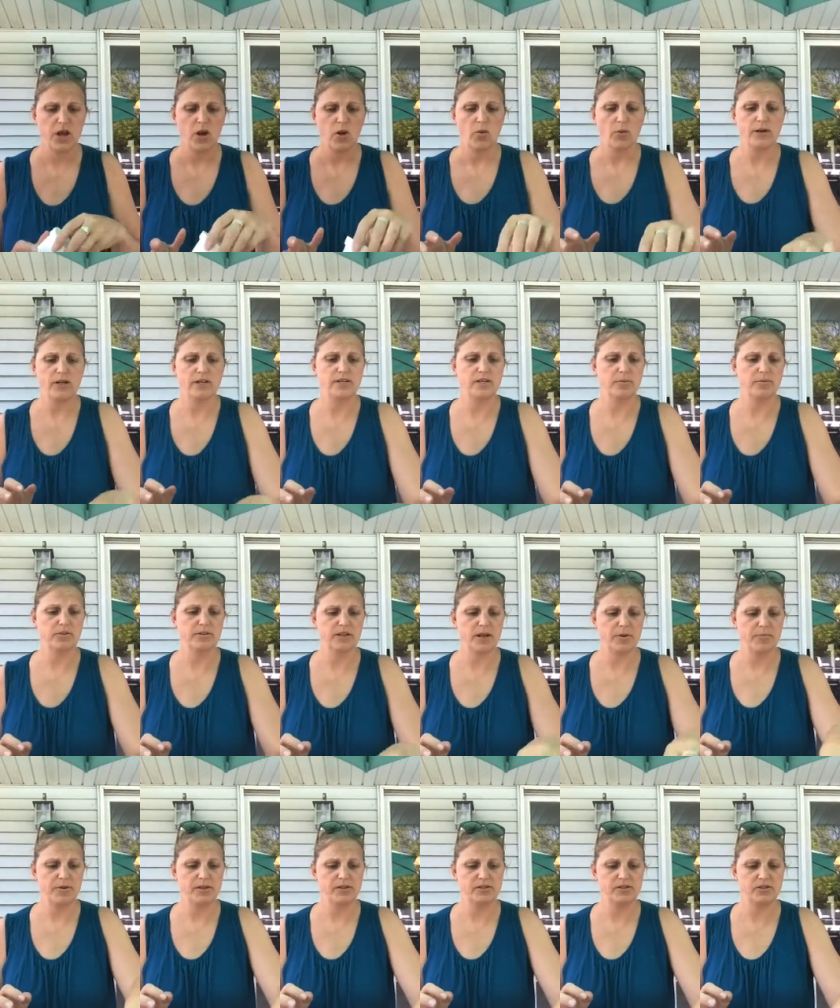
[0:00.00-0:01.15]
We doubled
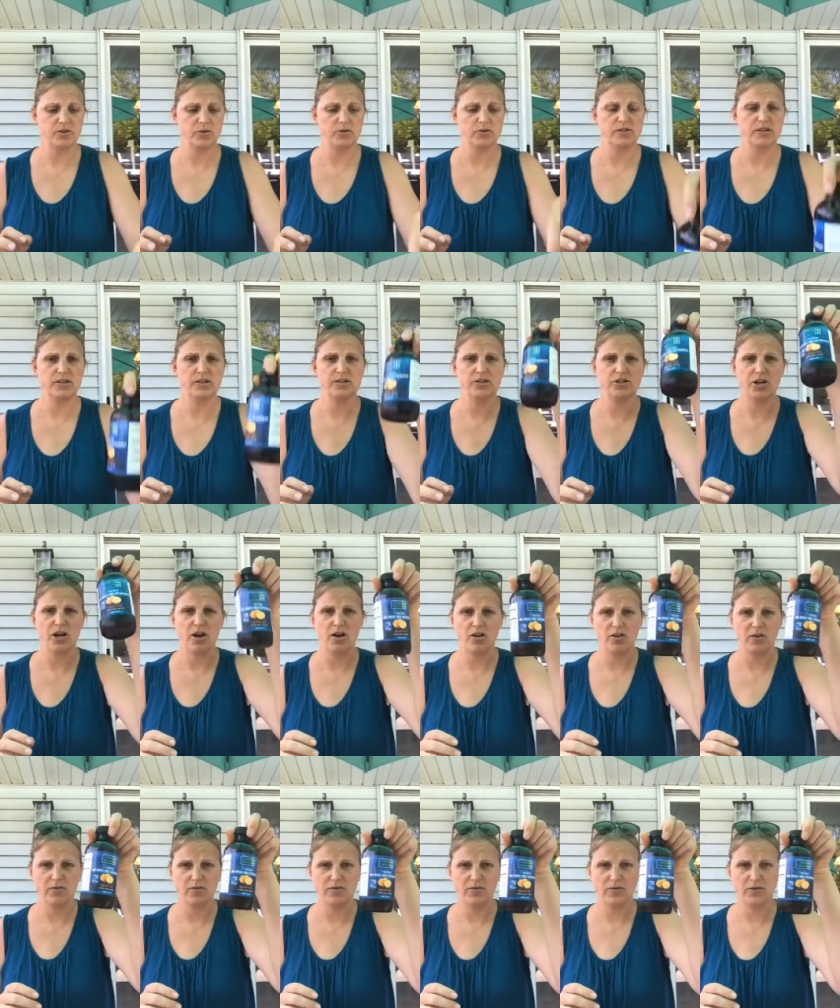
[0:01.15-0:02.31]
up his dosage
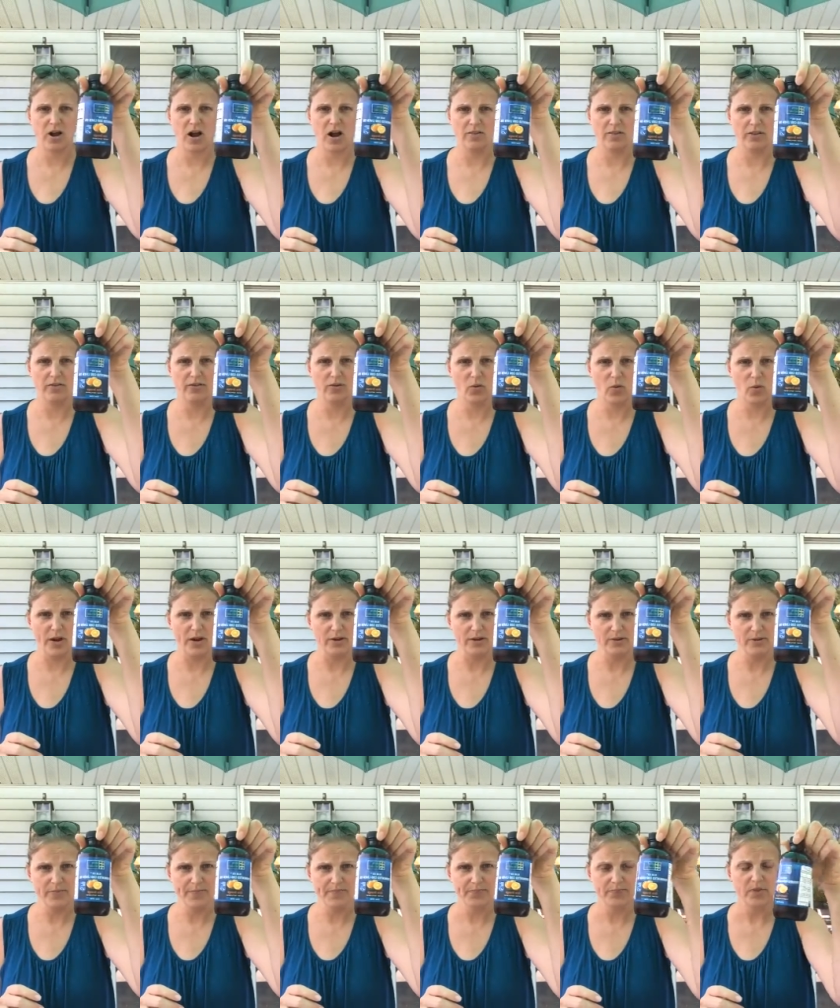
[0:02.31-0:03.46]
of cod liver
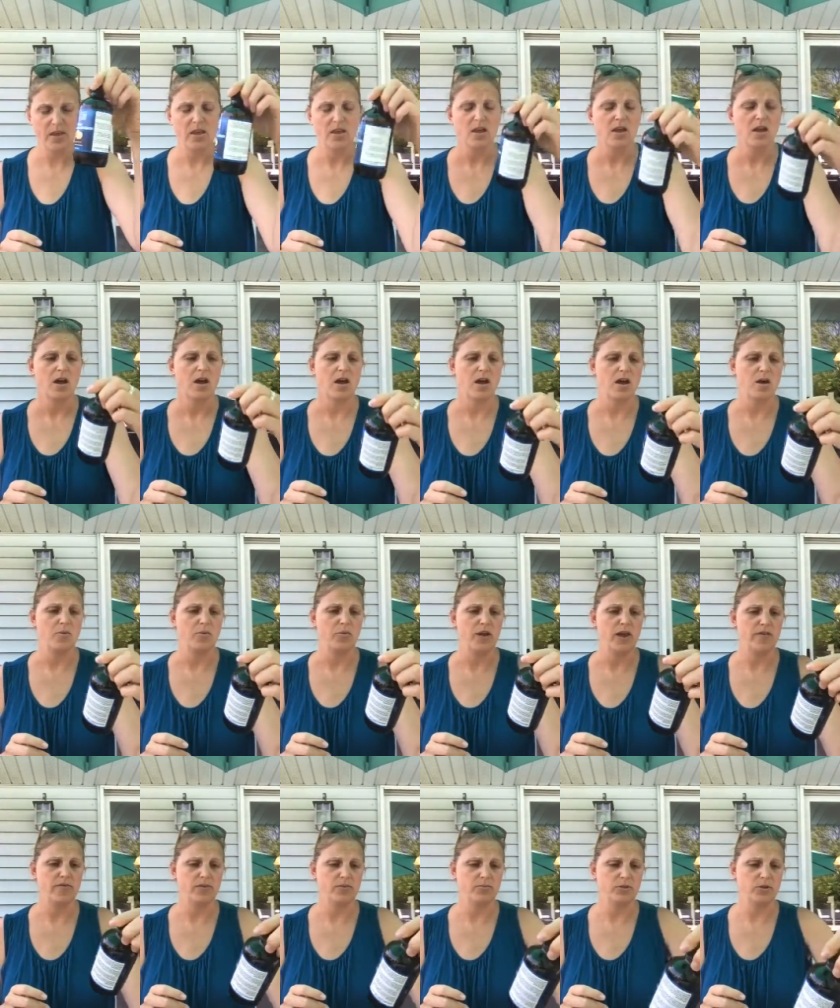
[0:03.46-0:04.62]
oil. We
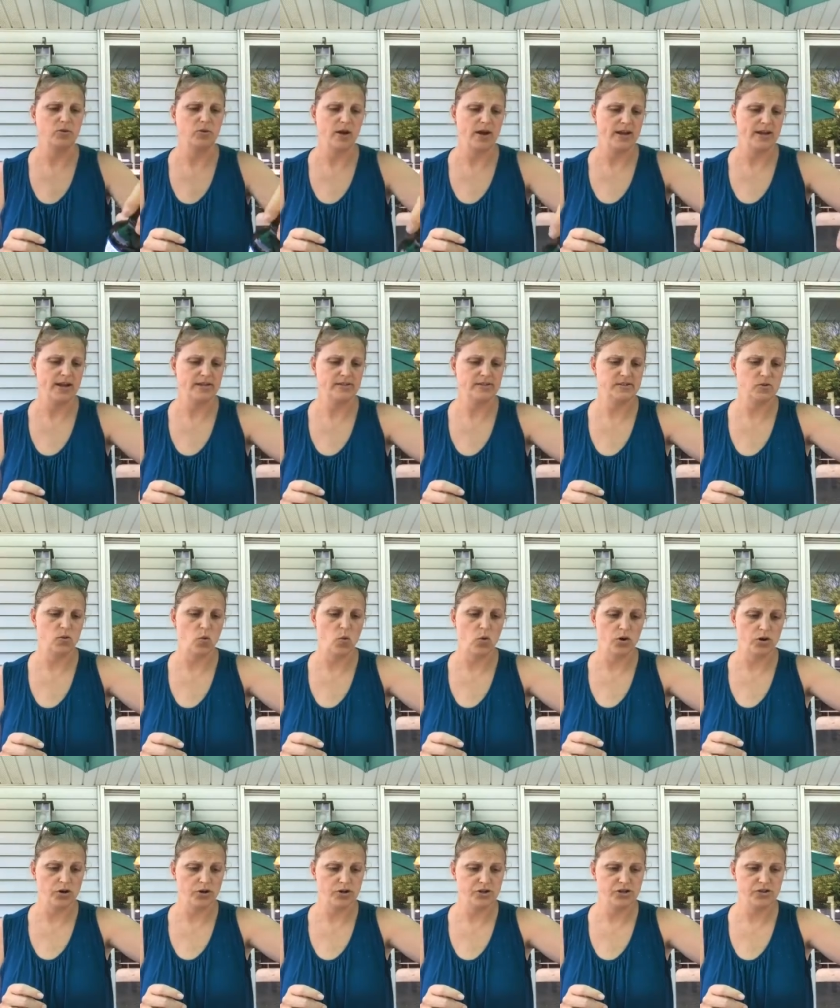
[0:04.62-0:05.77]
have the blue ice
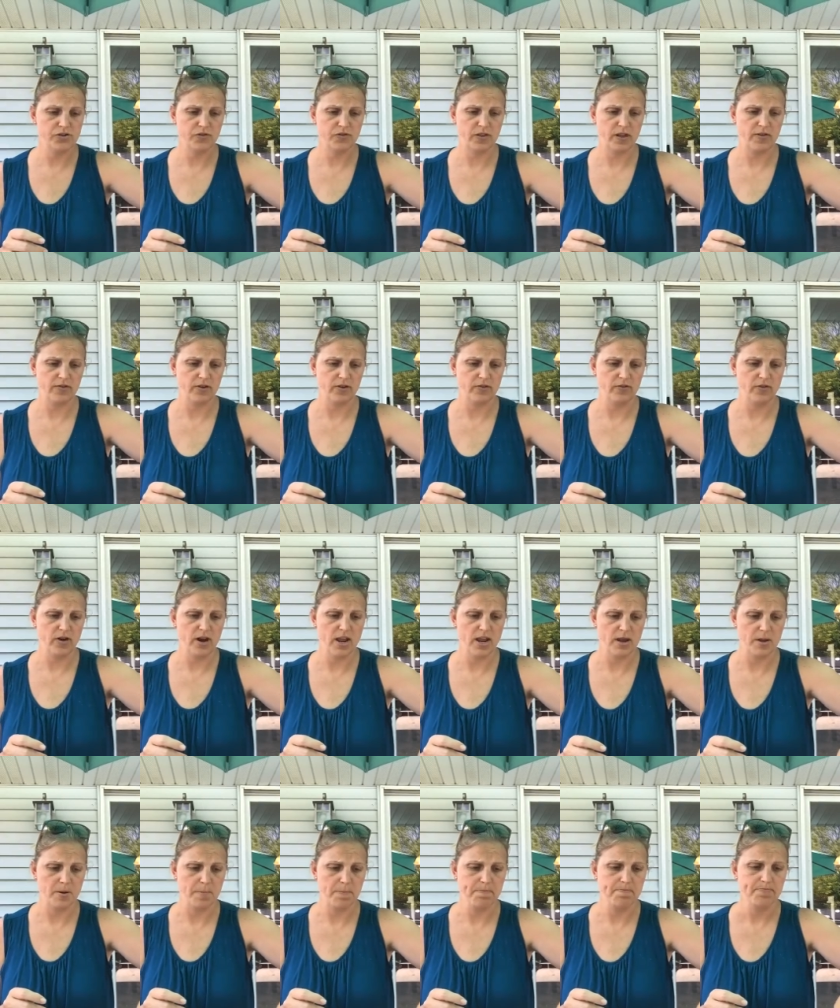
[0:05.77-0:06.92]
orange flavor for
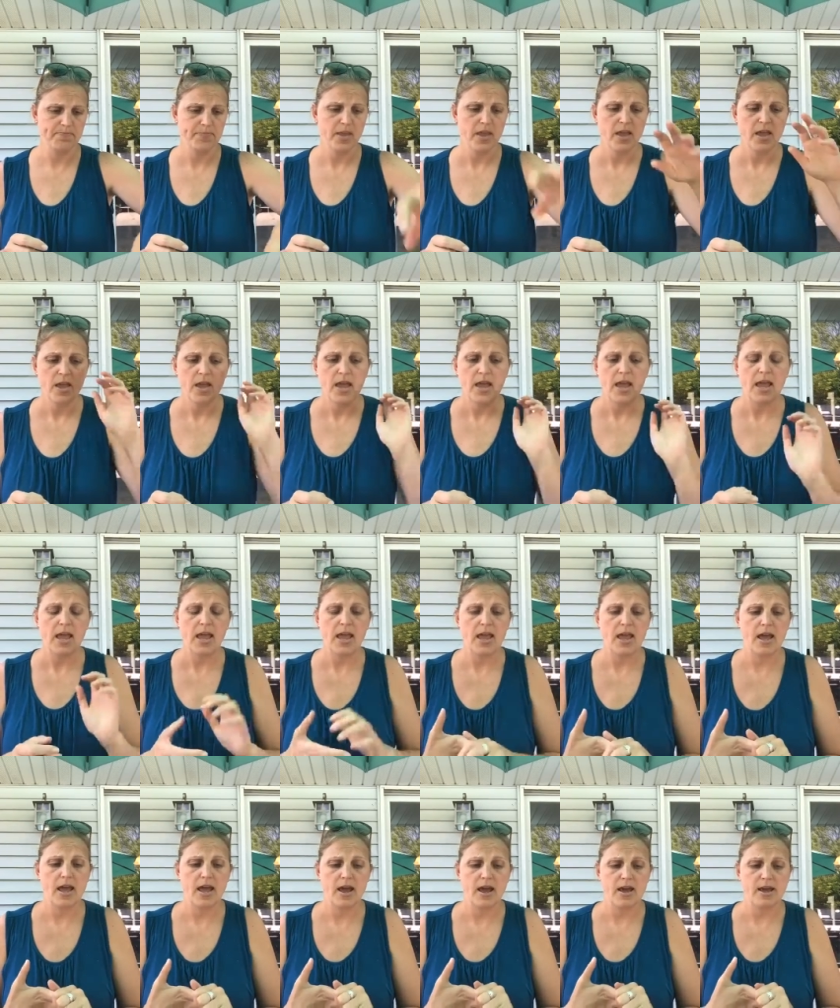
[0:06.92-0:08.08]
him,
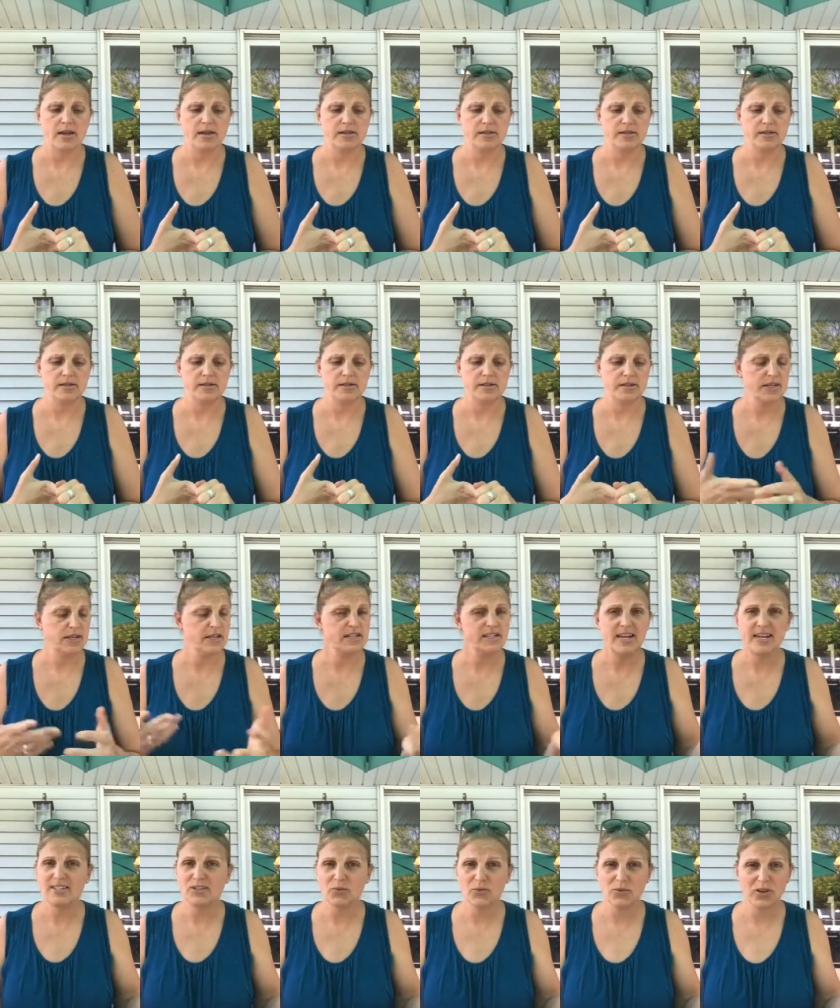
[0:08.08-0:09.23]
and he
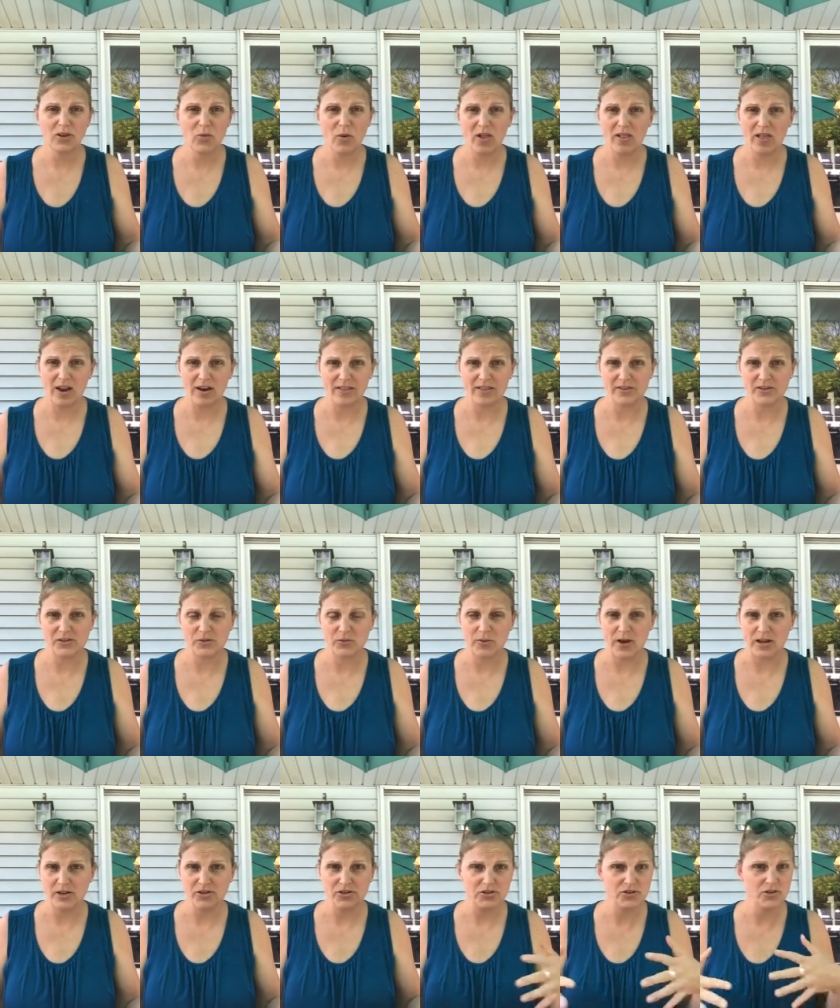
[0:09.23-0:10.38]
takes it really well out of the
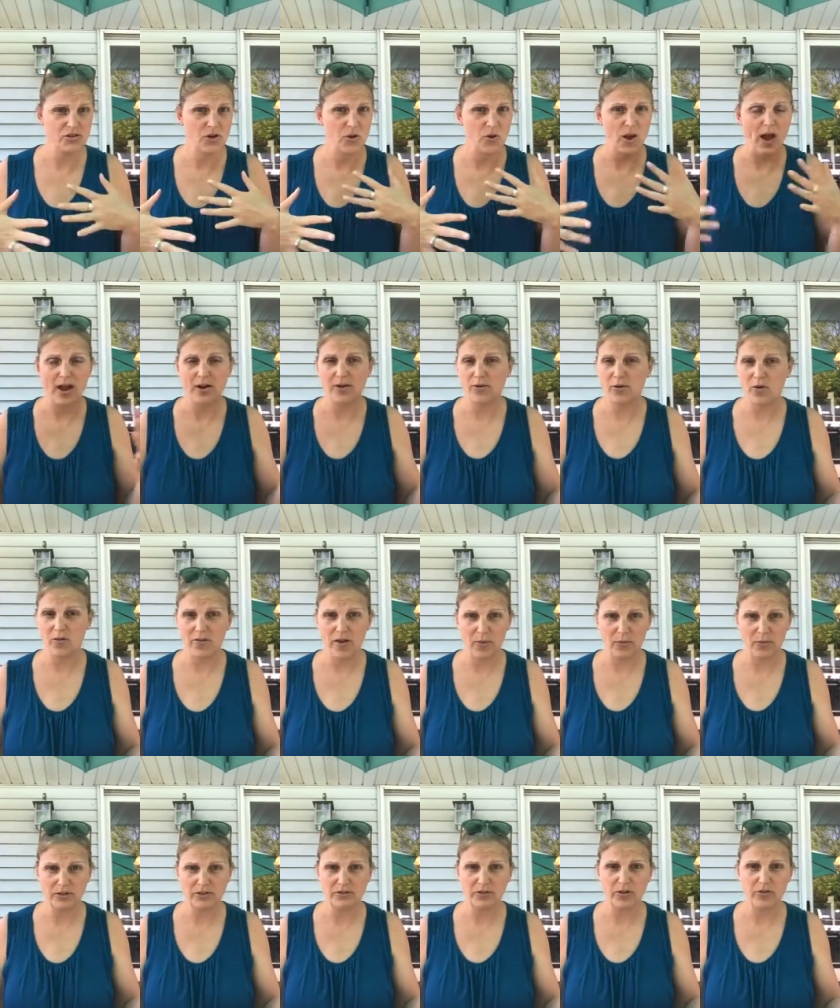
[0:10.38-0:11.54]
syringe. So I don't know if that
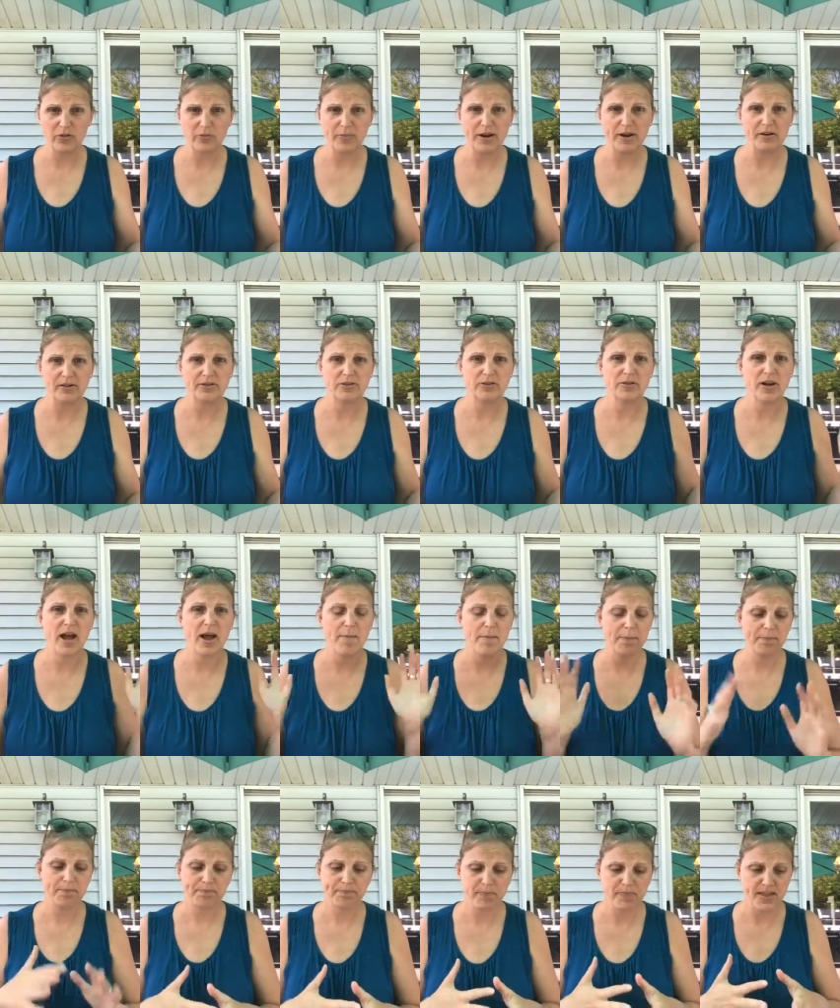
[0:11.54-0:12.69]
works for other parents or not.
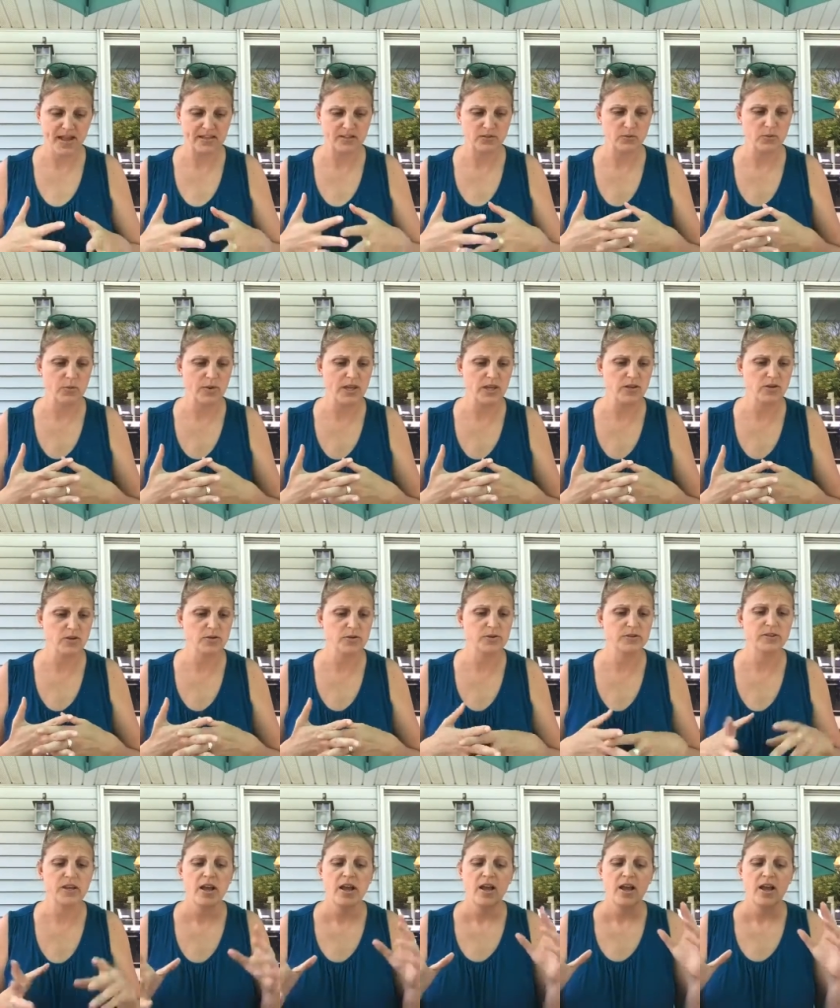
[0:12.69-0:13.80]
That's what we use.